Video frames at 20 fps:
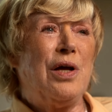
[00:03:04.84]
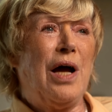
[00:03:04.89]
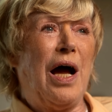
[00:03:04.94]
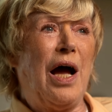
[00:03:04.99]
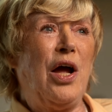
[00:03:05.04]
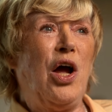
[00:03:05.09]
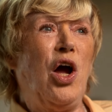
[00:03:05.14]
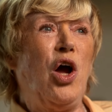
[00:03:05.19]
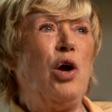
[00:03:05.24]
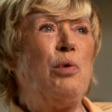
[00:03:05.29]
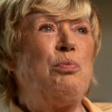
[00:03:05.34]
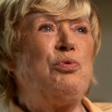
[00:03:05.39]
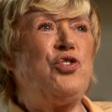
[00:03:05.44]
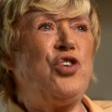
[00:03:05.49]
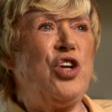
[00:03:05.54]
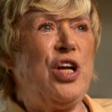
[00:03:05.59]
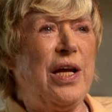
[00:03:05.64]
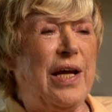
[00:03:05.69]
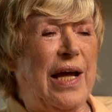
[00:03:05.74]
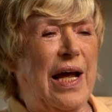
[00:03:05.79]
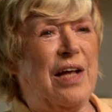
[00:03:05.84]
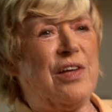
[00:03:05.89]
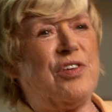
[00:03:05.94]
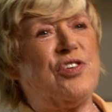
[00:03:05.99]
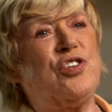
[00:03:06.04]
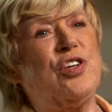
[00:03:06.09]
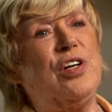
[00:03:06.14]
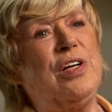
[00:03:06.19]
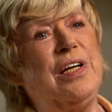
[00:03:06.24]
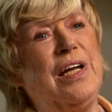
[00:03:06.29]
hope she
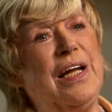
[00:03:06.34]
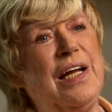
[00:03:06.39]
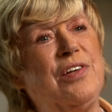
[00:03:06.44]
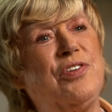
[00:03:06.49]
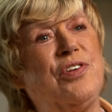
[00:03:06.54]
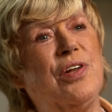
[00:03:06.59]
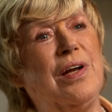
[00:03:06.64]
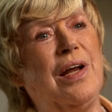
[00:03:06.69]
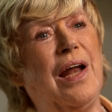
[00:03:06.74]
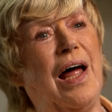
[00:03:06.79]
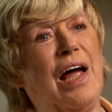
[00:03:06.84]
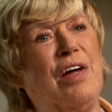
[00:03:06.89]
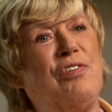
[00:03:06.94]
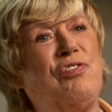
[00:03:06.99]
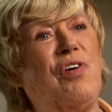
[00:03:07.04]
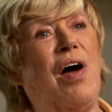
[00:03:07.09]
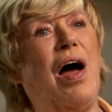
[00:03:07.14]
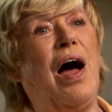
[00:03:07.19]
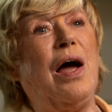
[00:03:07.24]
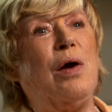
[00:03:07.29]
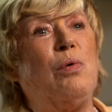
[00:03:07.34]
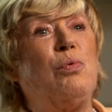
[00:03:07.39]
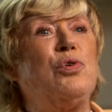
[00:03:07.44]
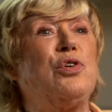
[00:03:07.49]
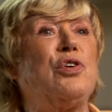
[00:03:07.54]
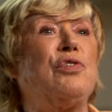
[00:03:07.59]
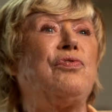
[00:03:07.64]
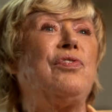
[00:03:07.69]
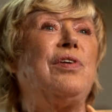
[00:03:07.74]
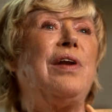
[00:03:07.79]
gets to lead the life I
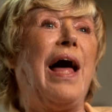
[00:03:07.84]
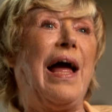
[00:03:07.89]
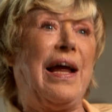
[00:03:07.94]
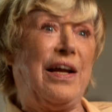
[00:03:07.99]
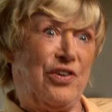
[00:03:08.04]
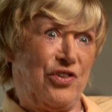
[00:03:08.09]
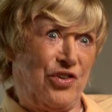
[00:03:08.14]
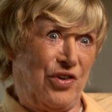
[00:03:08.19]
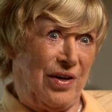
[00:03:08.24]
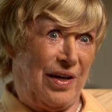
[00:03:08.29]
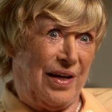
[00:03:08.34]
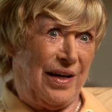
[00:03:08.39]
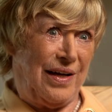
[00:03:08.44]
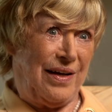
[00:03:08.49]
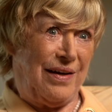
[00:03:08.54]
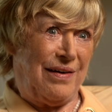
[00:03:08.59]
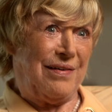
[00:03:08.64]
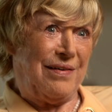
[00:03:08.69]
would have liked to lead.